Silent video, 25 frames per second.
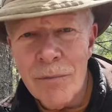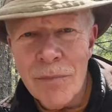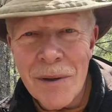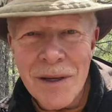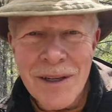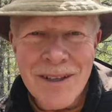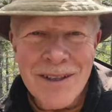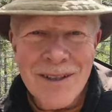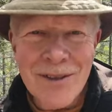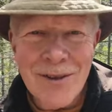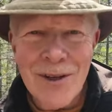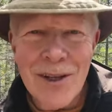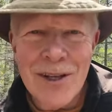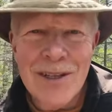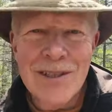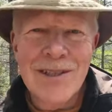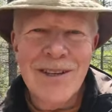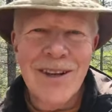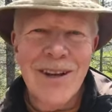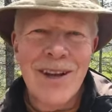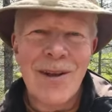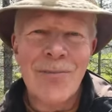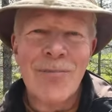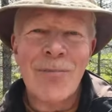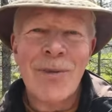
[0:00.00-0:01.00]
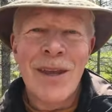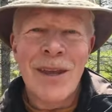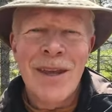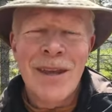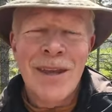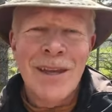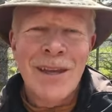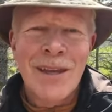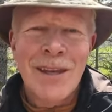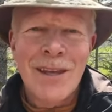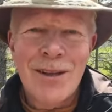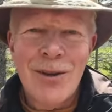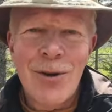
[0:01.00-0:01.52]
But until next time,
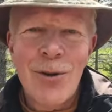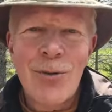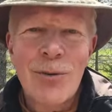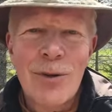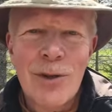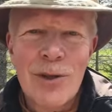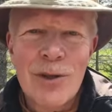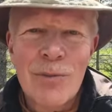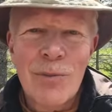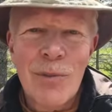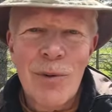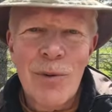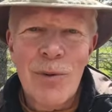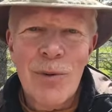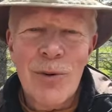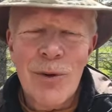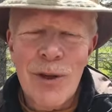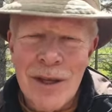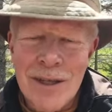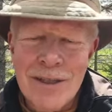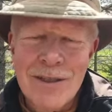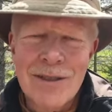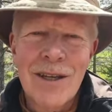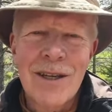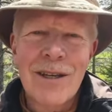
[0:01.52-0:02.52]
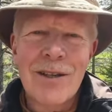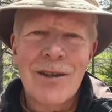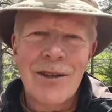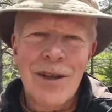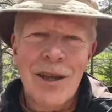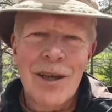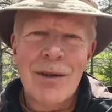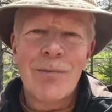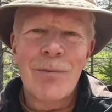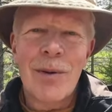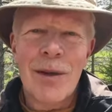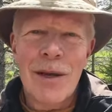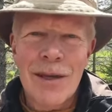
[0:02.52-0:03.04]
get out and explore and take
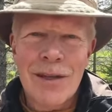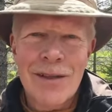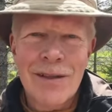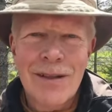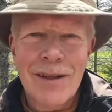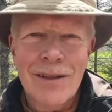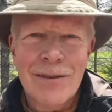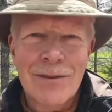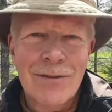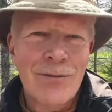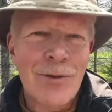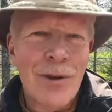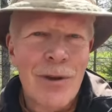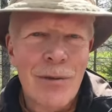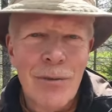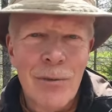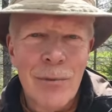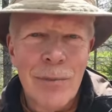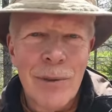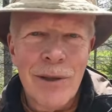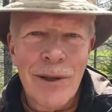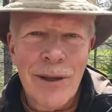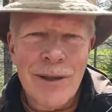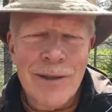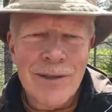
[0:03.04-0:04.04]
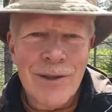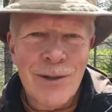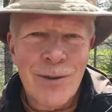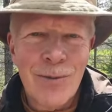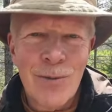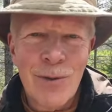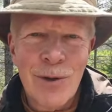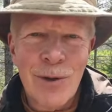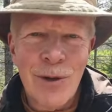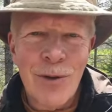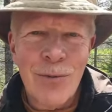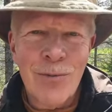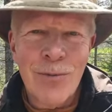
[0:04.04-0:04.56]
that path left traveled, because it
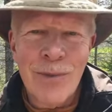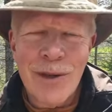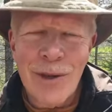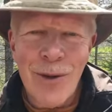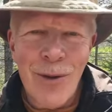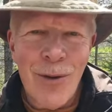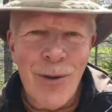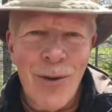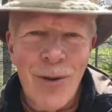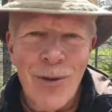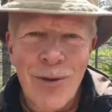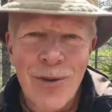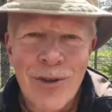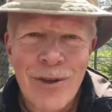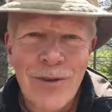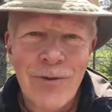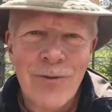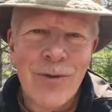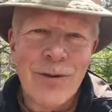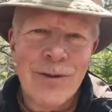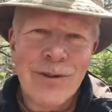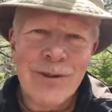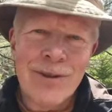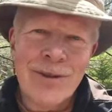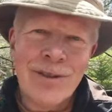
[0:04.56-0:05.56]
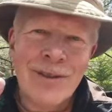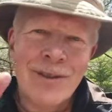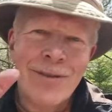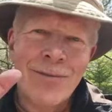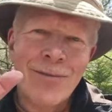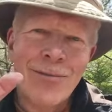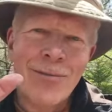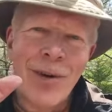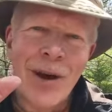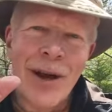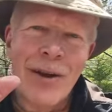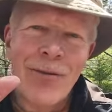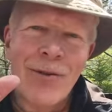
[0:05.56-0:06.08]
will make all the difference.
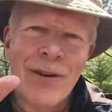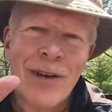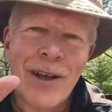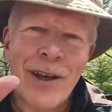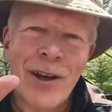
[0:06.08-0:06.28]
Bye for